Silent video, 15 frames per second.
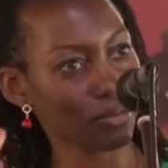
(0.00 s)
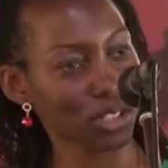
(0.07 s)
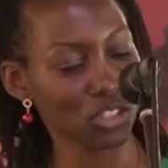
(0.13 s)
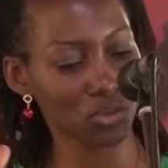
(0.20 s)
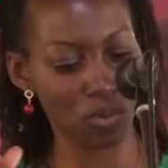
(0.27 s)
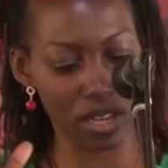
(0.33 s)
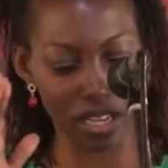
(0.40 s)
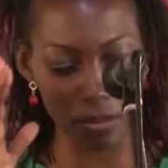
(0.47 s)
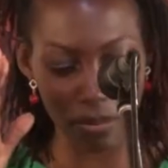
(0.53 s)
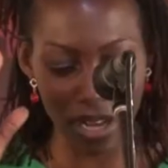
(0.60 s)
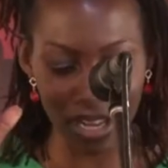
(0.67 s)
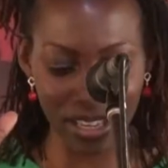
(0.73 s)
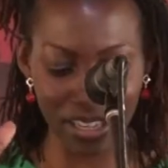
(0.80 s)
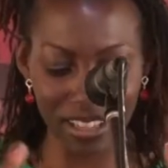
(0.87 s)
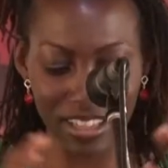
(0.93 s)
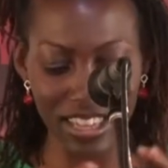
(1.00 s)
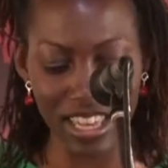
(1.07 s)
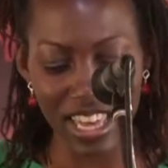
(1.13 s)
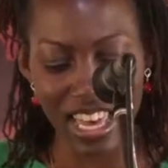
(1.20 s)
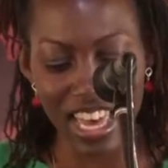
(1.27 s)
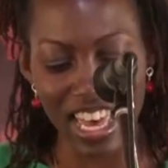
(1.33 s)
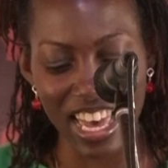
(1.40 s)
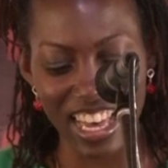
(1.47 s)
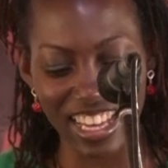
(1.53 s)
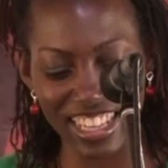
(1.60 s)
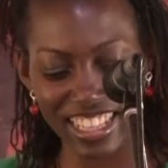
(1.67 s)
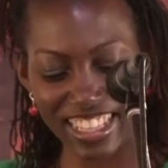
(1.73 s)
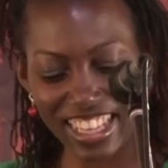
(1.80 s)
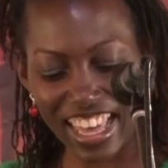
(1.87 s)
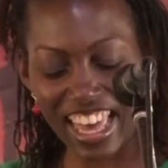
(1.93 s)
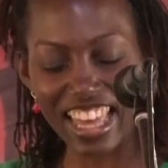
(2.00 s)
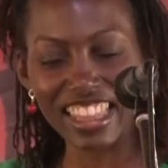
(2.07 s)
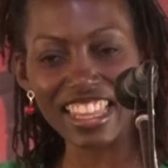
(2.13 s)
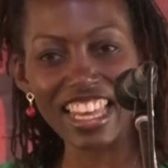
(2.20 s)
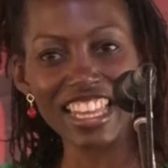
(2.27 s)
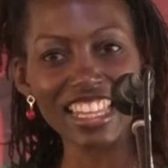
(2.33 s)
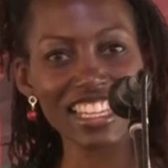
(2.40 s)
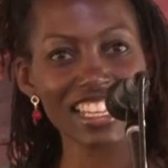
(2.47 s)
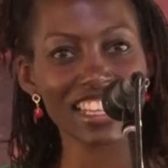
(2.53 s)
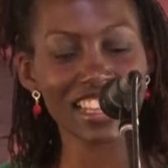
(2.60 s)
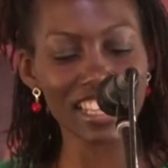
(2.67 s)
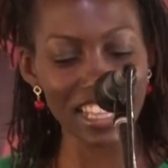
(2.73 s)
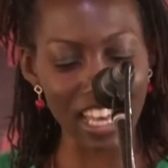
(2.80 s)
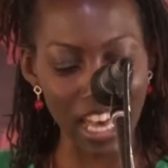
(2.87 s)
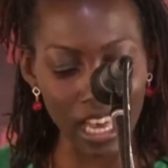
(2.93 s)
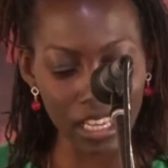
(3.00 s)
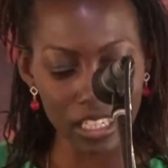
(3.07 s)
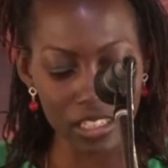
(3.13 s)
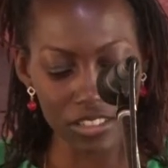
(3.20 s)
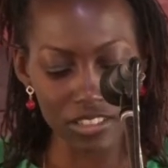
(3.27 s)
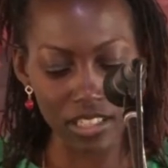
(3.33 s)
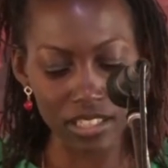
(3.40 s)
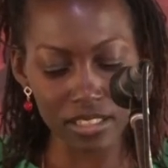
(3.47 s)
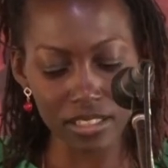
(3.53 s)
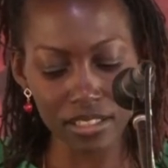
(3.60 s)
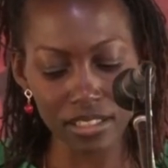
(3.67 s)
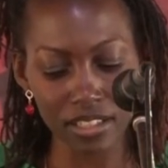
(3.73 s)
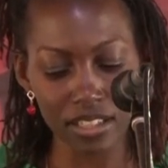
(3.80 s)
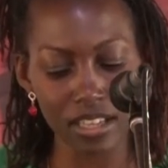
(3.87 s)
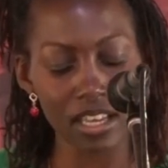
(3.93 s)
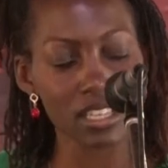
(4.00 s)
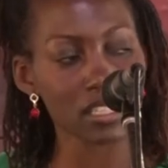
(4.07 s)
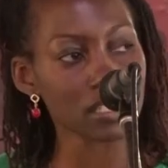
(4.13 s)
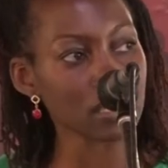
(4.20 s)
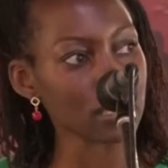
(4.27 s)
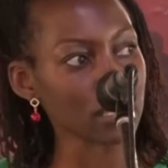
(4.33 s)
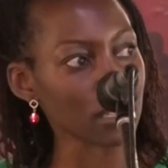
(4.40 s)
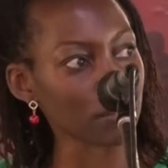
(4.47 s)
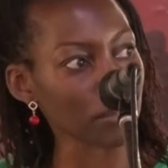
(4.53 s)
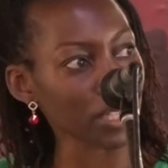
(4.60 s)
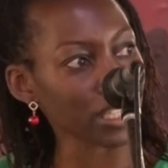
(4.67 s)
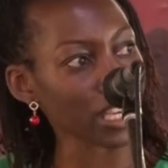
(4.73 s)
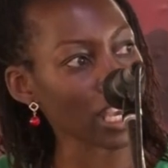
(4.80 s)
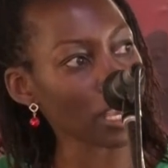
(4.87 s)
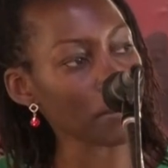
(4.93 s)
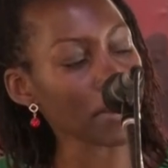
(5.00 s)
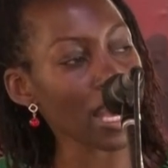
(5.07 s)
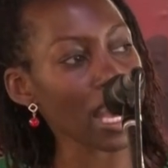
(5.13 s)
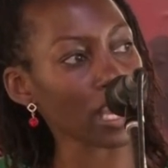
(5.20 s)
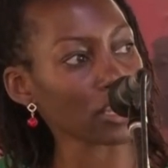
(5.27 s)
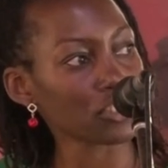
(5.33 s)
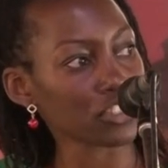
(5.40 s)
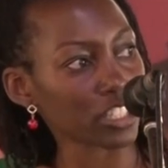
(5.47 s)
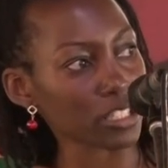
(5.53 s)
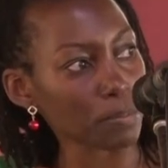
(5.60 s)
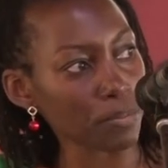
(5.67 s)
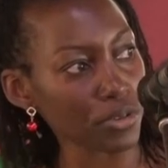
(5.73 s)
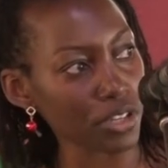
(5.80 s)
which one am I? And then the anxious became anxious